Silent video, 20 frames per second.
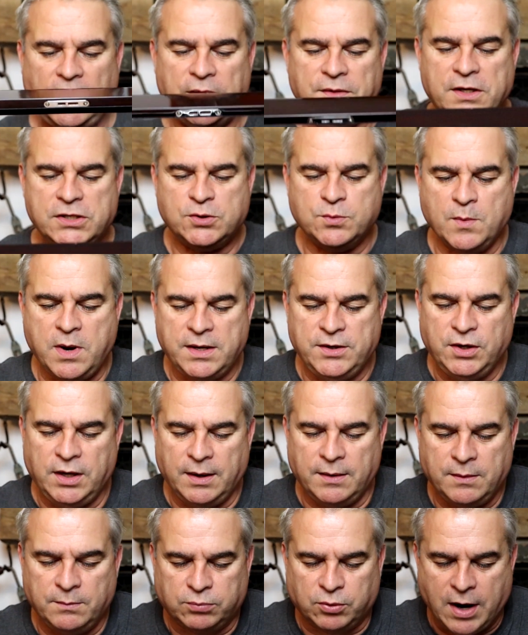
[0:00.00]
This one
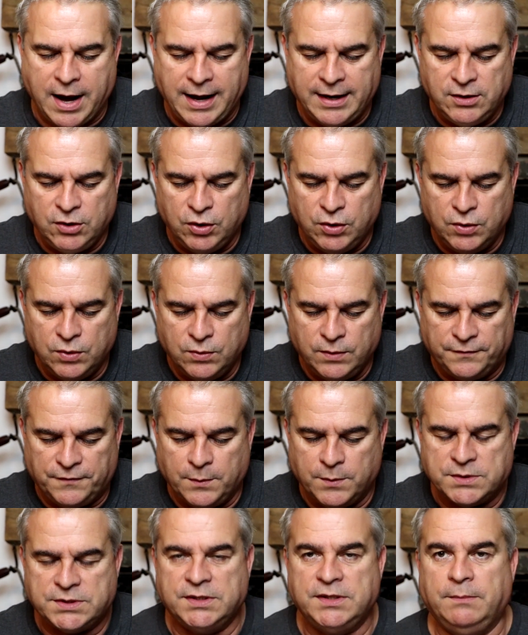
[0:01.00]
brand new, if it
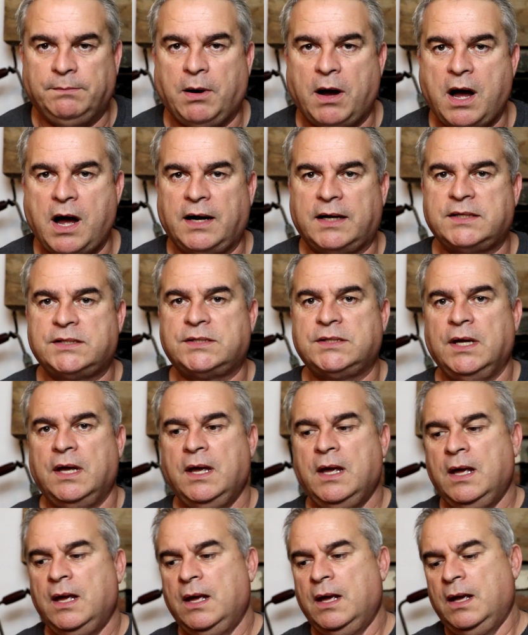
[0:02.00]
was in the box,
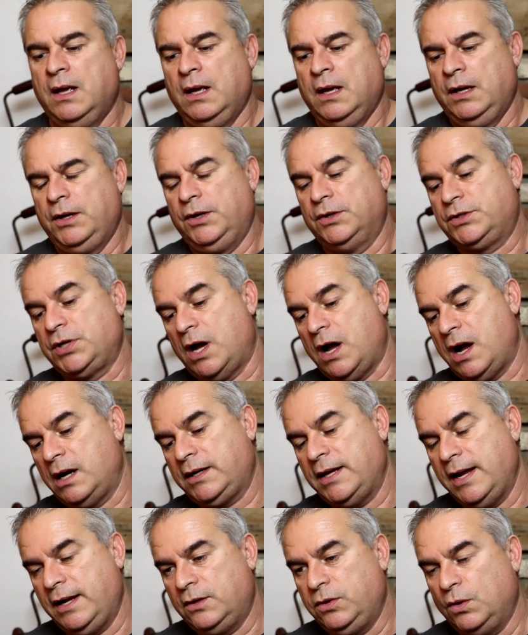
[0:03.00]
you're
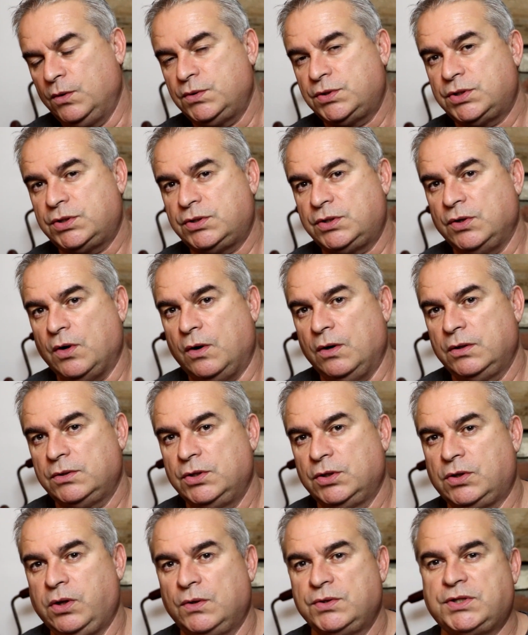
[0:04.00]
talking close to
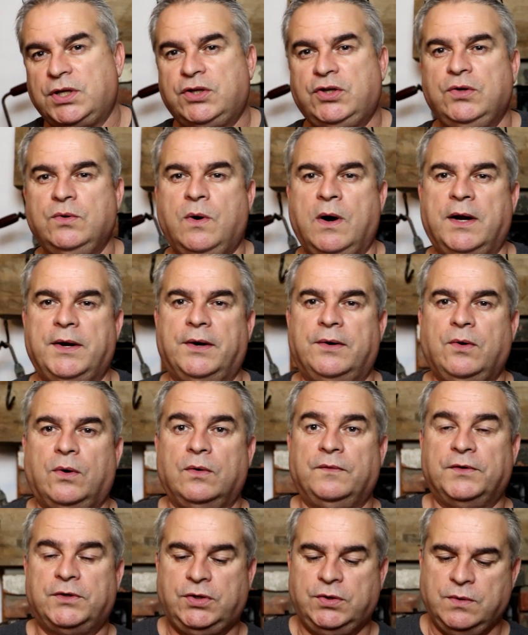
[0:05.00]
200 or
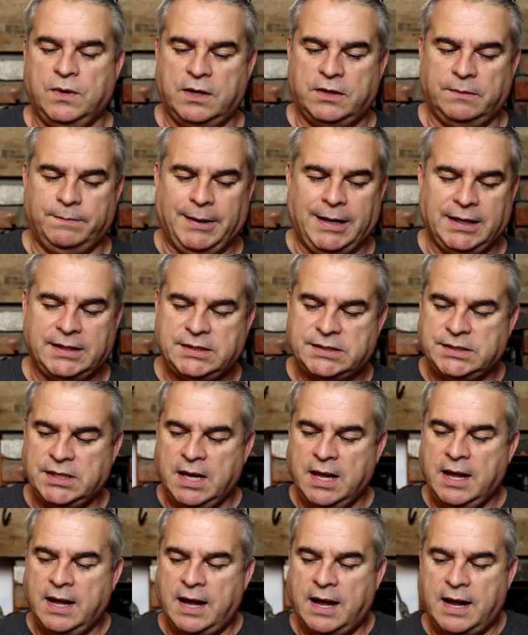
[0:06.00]
over 200 bucks.